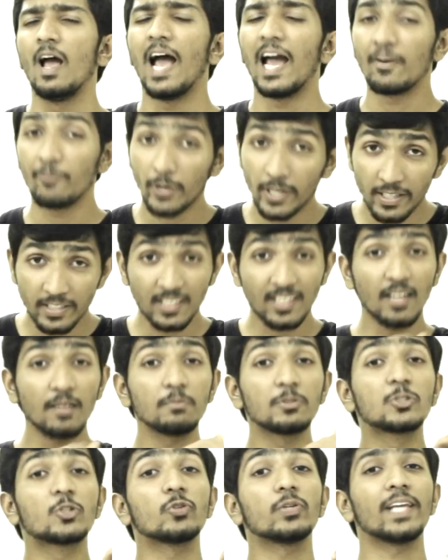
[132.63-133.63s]
And when it
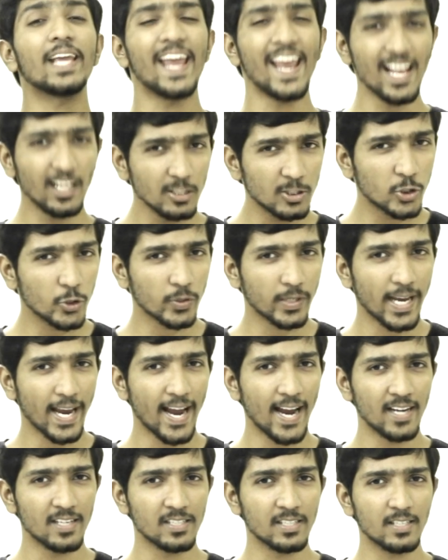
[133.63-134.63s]
comes to the L2
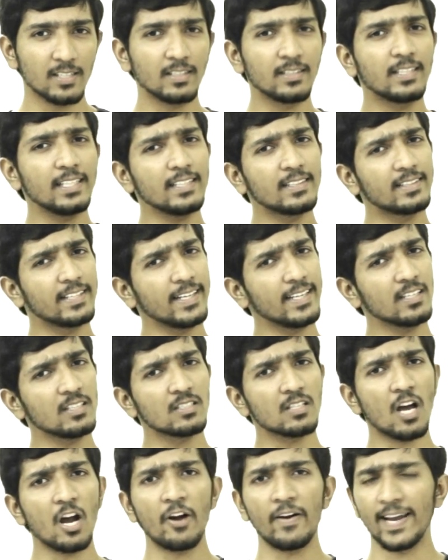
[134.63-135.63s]
cache, the
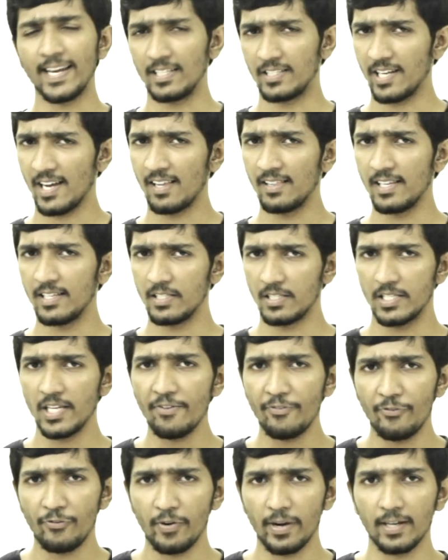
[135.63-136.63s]
things are entirely
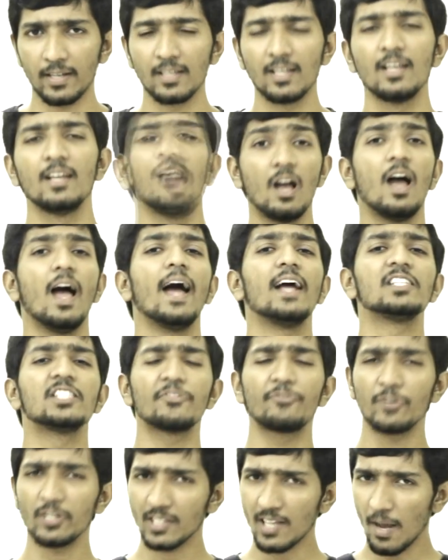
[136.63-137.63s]
different. And
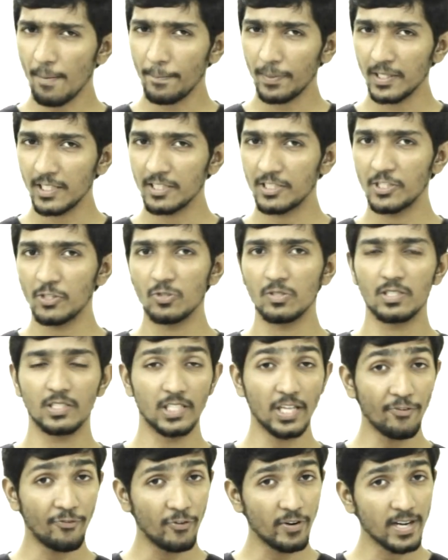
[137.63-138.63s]
different companies use
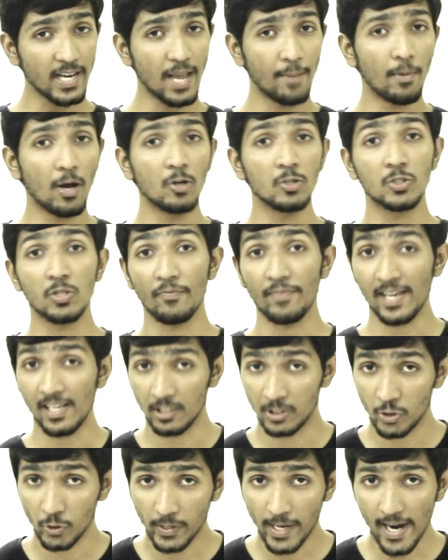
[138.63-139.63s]
different amounts of
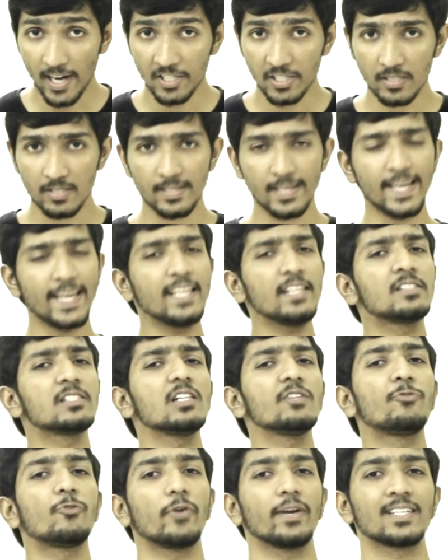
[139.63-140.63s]
L2 caches.
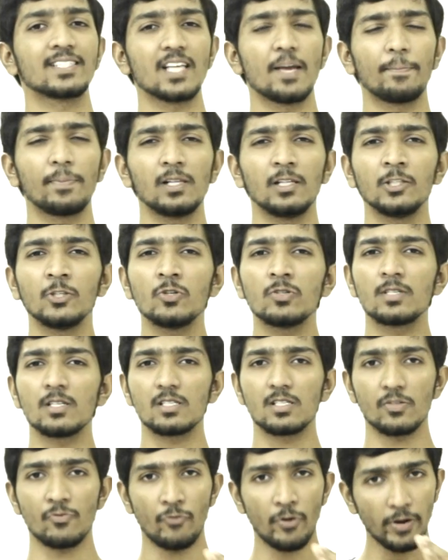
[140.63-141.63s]
Intel, for example,
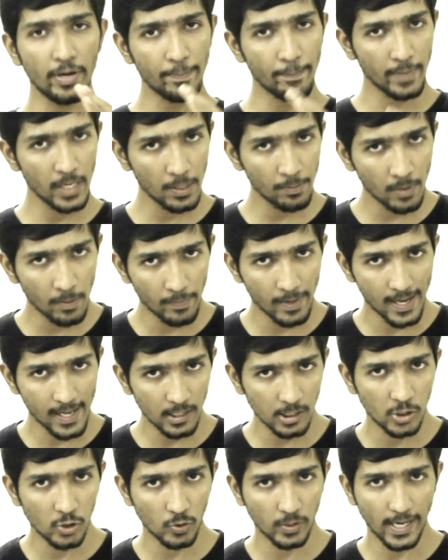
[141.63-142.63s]
uses very minimum
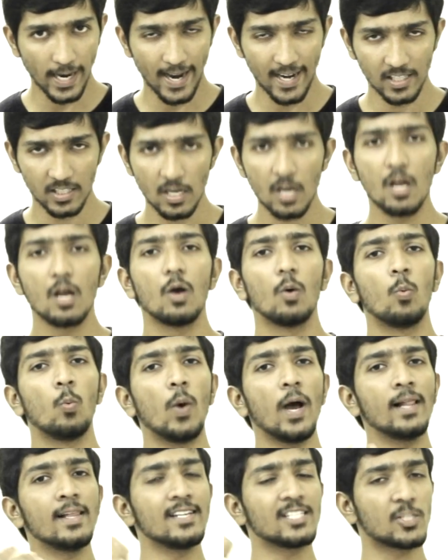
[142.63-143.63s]
L2 cache
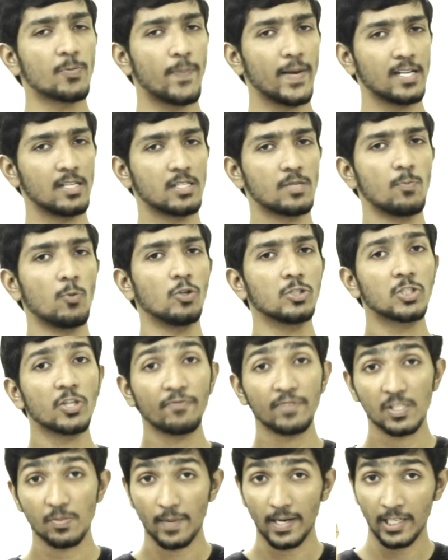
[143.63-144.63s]
while it spends most
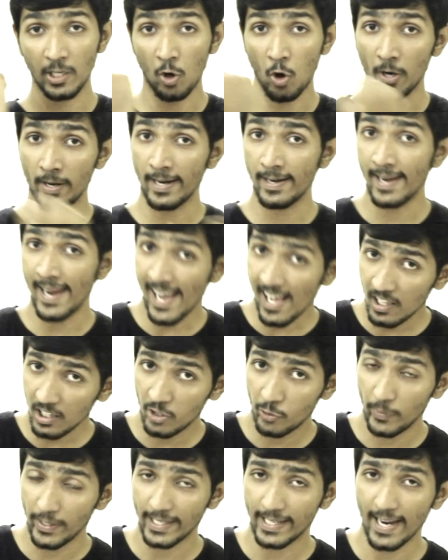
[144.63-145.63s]
of its money on an
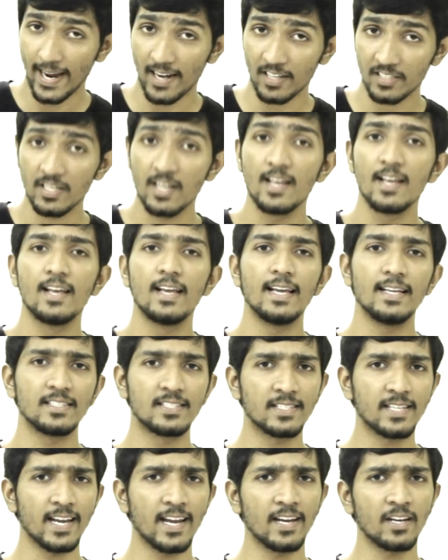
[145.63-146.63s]
L3 cache
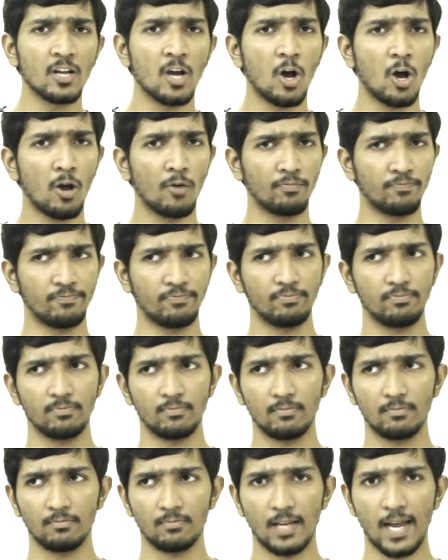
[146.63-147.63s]
instead of,
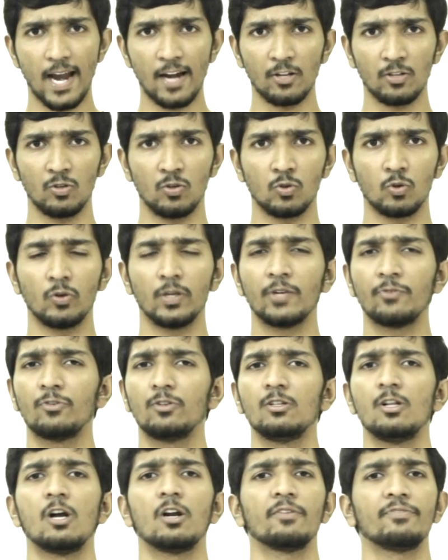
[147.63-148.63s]
I don't know, going for
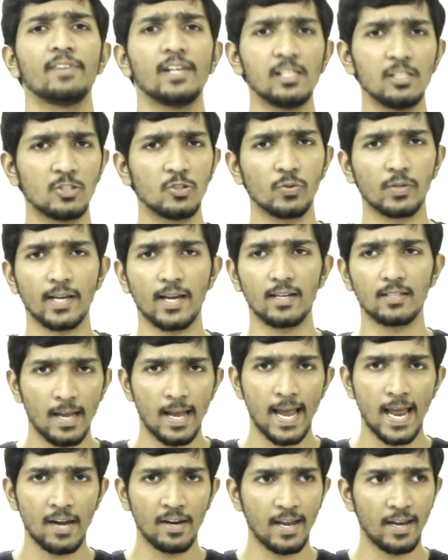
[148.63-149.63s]
a lot of L2 cache.
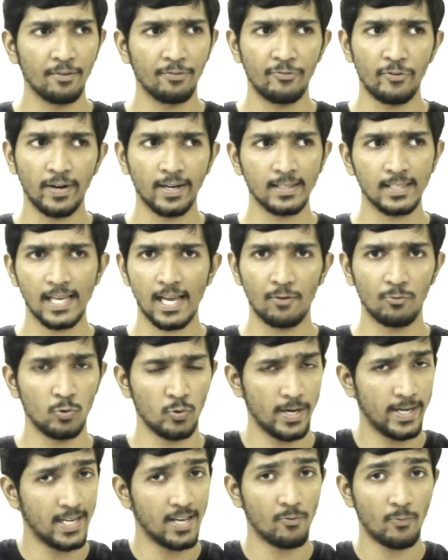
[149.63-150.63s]
And I frankly have no
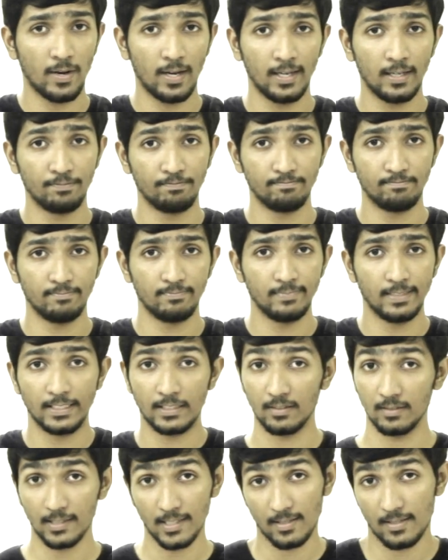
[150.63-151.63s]
idea why
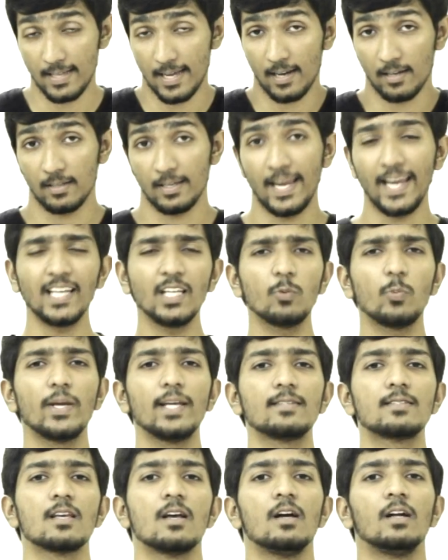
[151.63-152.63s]
Intel does that.
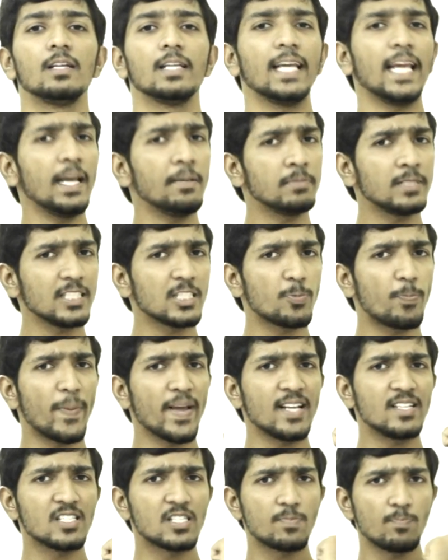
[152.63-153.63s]
Anyways, AMD
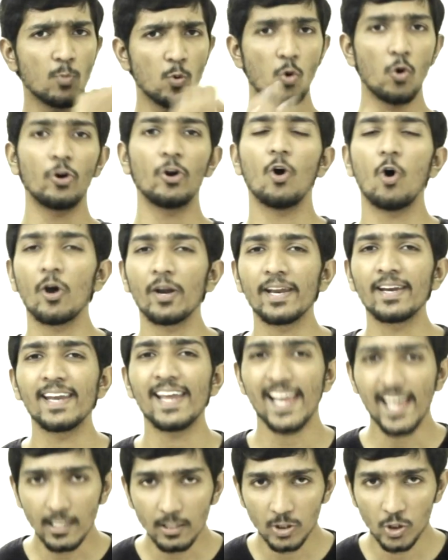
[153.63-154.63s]
spends more on an
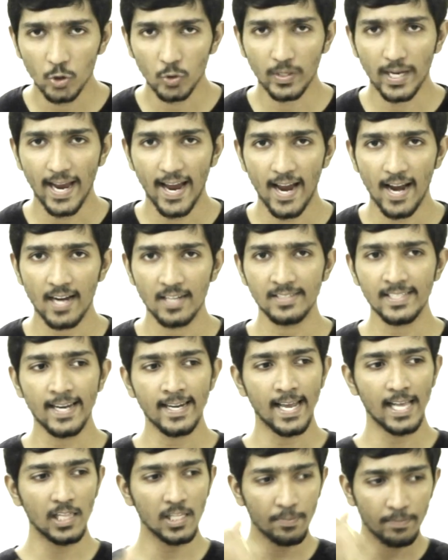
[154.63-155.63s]
L2 cache and
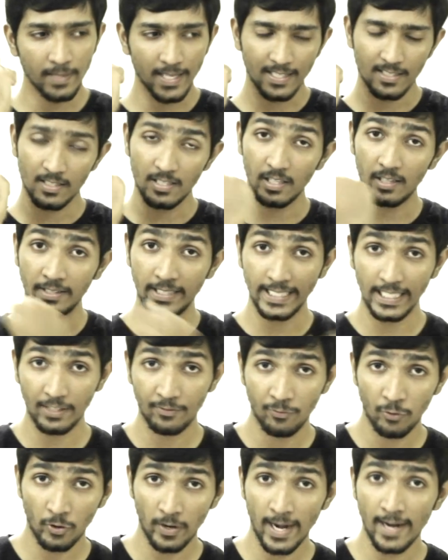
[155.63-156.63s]
eliminates the need
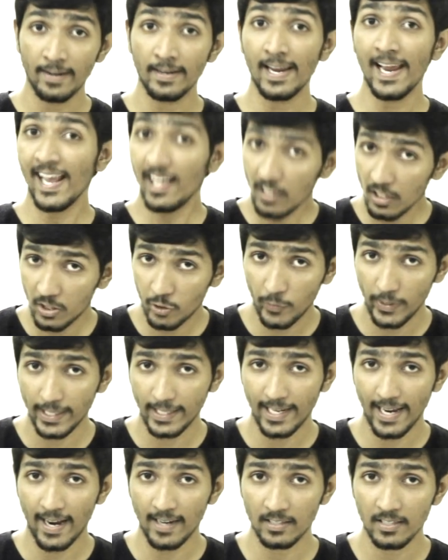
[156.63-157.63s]
for an L3
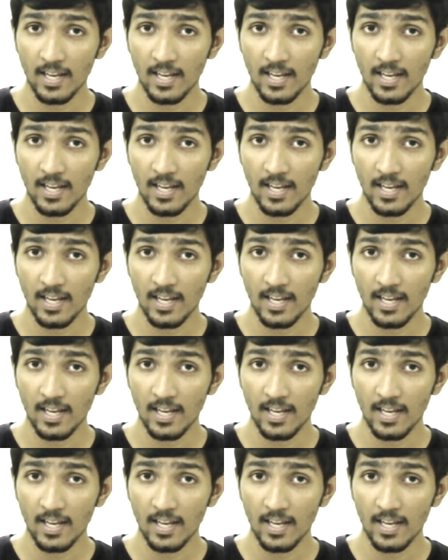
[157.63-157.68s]
cache.